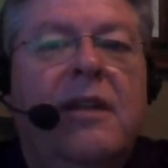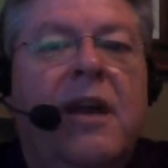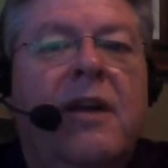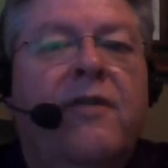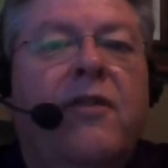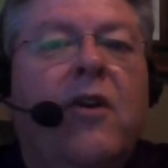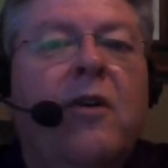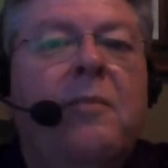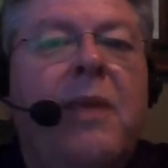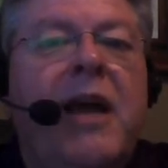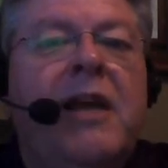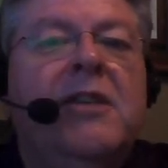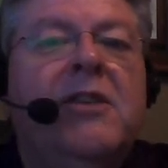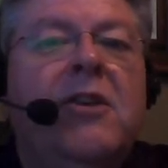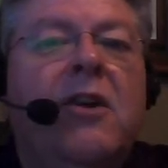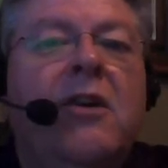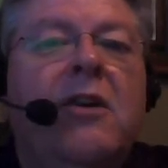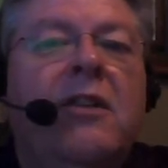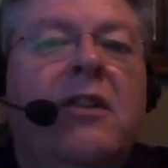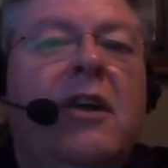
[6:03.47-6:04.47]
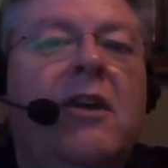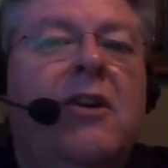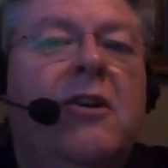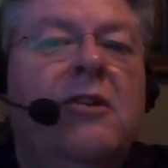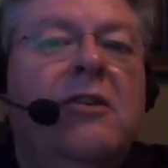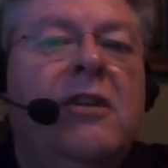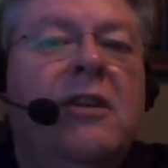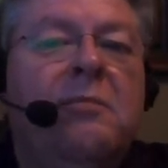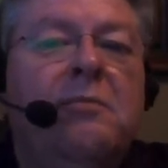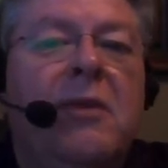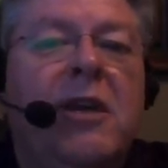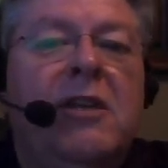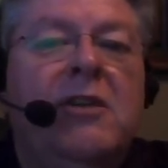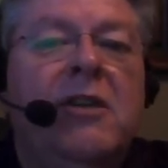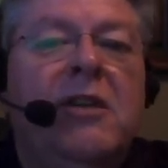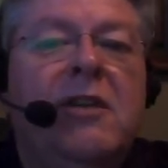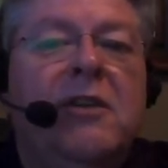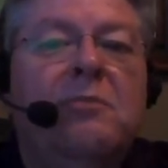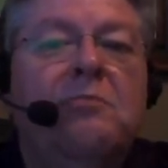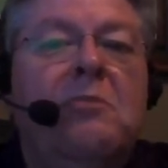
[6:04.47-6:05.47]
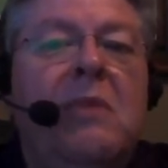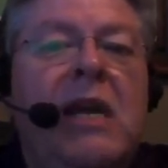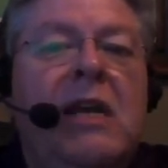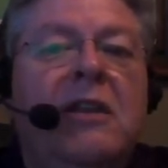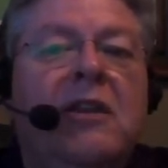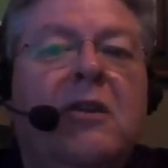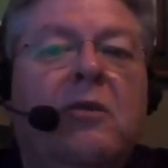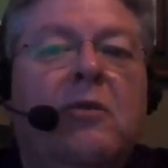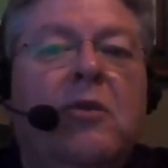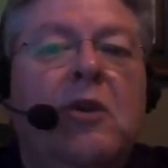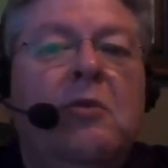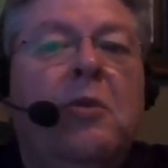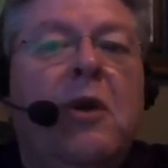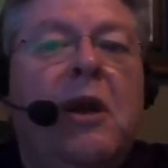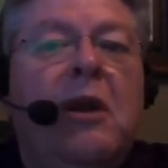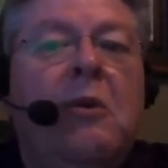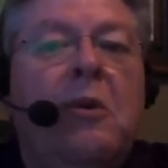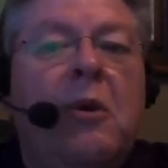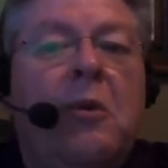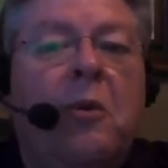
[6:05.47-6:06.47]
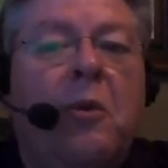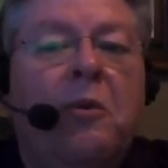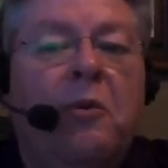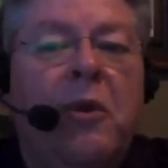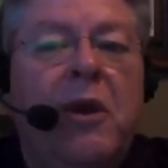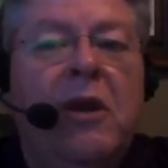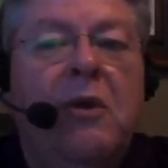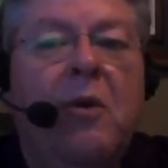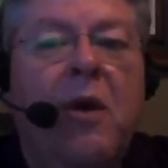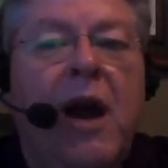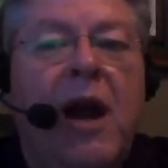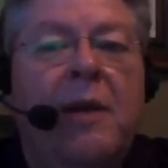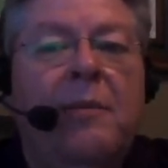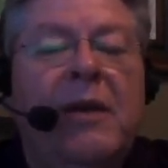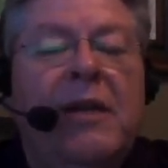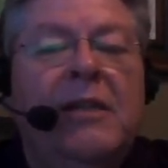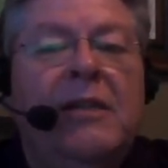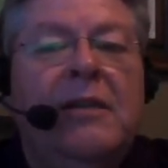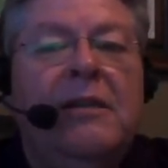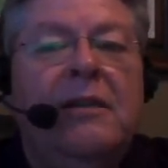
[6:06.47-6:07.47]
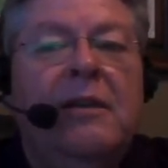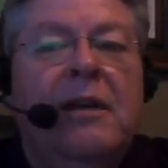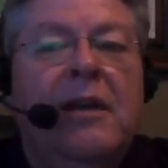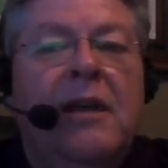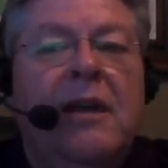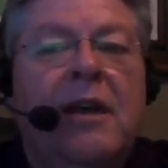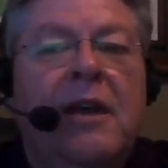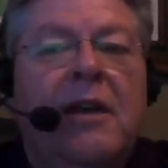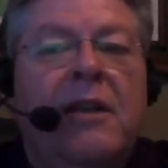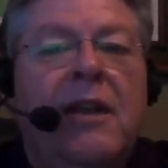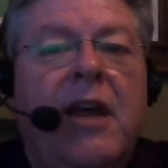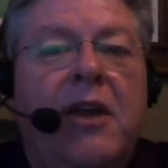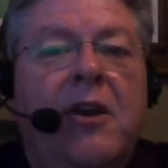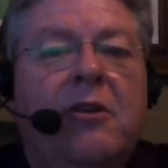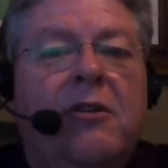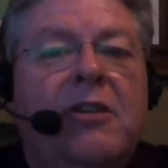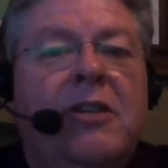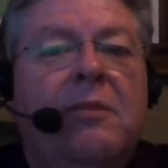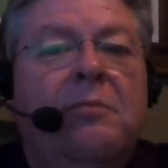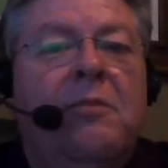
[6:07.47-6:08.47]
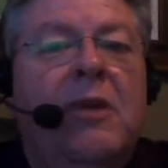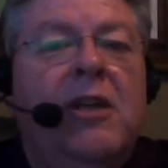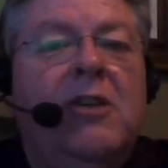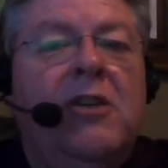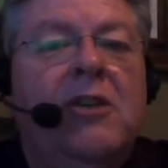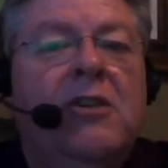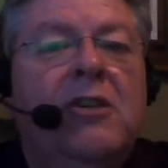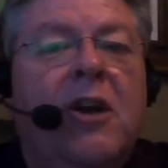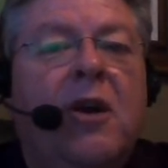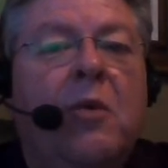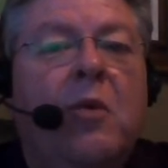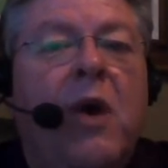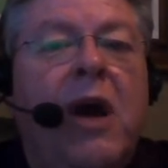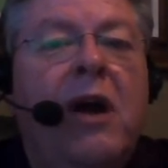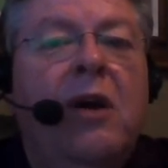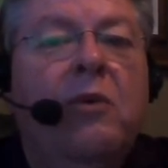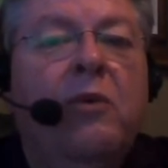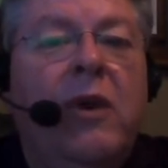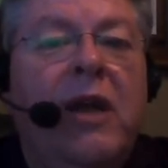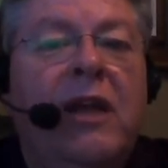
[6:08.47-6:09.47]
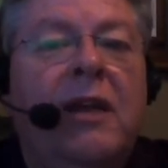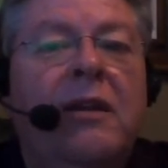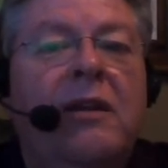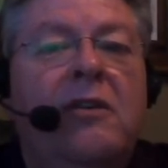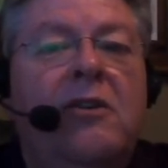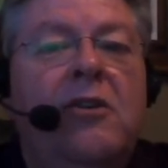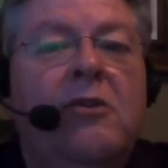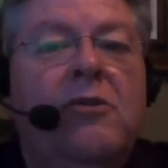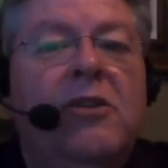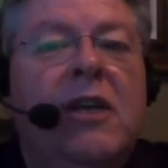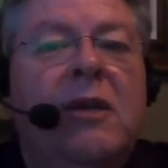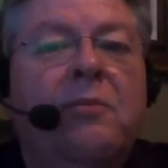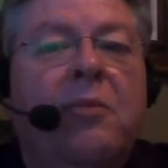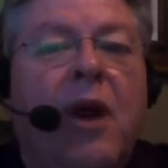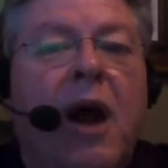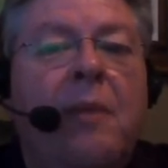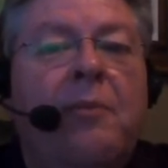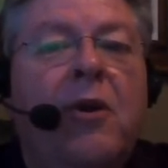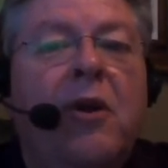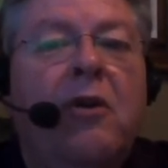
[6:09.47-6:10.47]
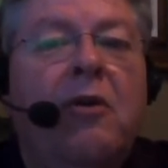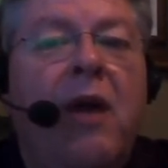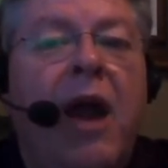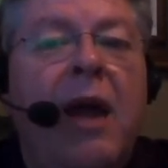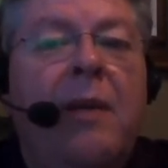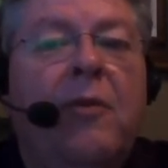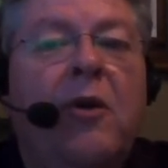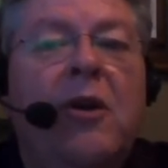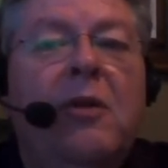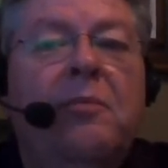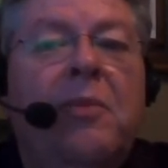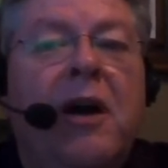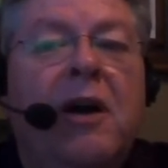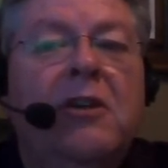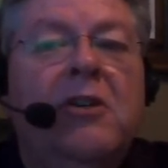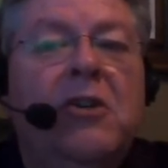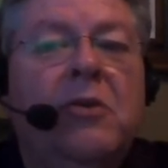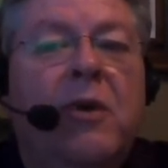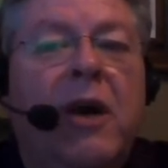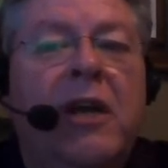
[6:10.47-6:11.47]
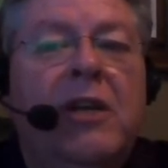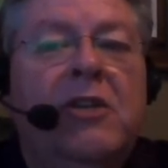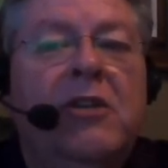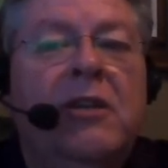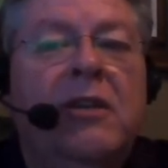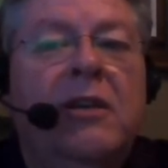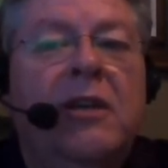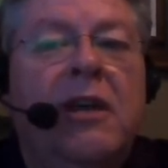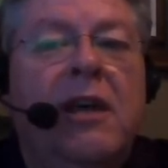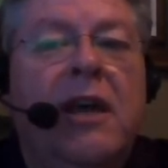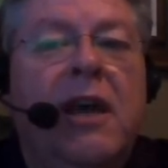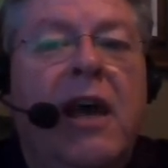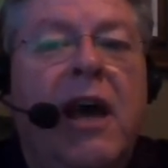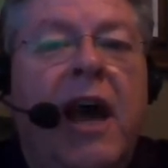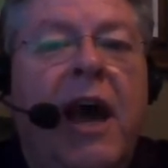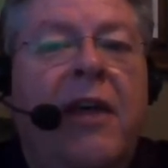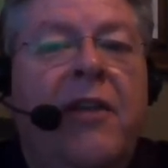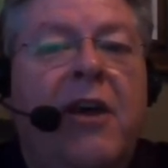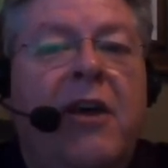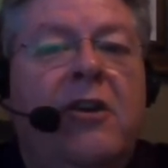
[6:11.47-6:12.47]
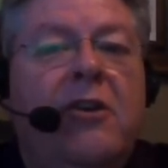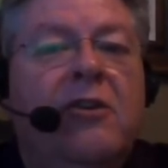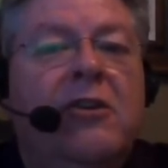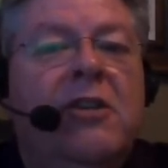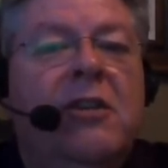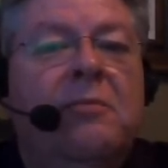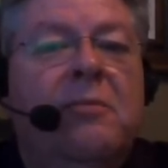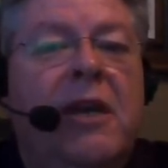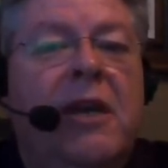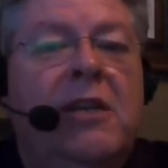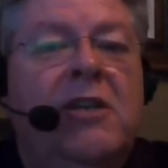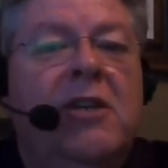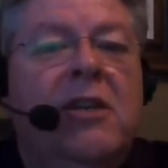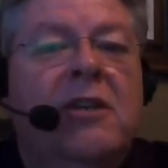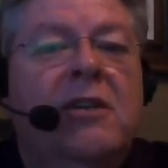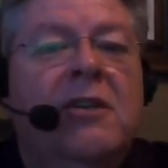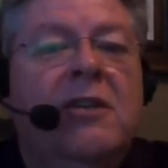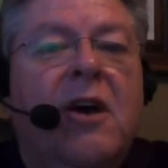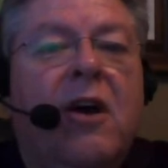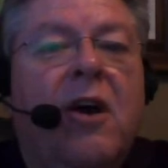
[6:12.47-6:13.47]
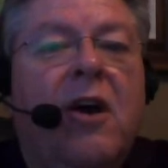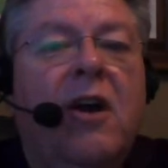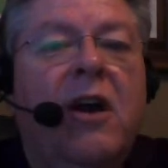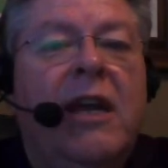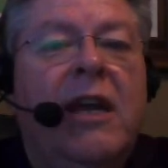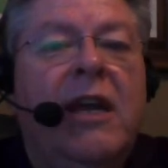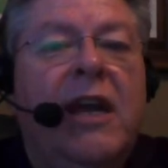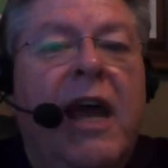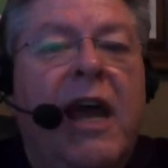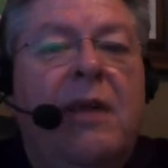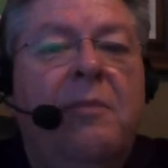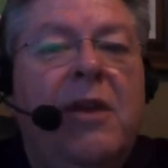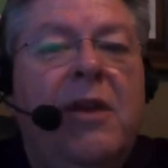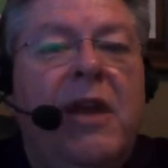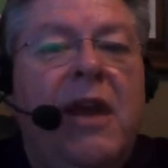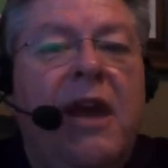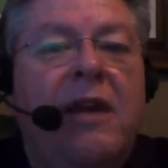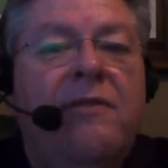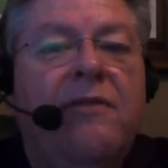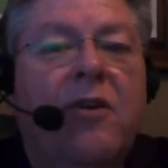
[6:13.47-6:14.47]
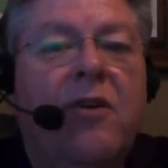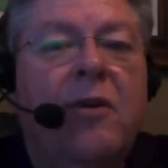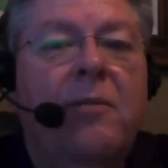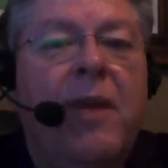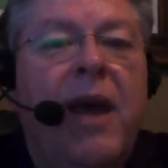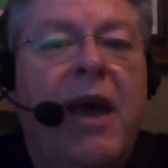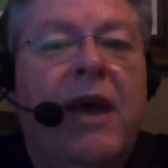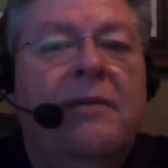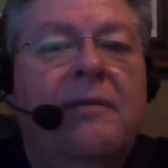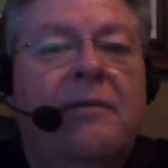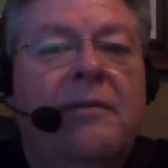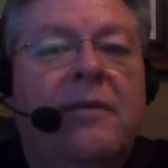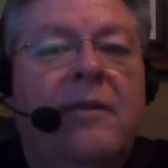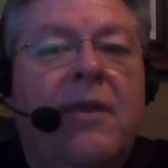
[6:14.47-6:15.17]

Therefore, make certain that your submissions meet the rubric requirements, that your submissions are well written using proper grammar and punctuation, and that your submissions are in APA format.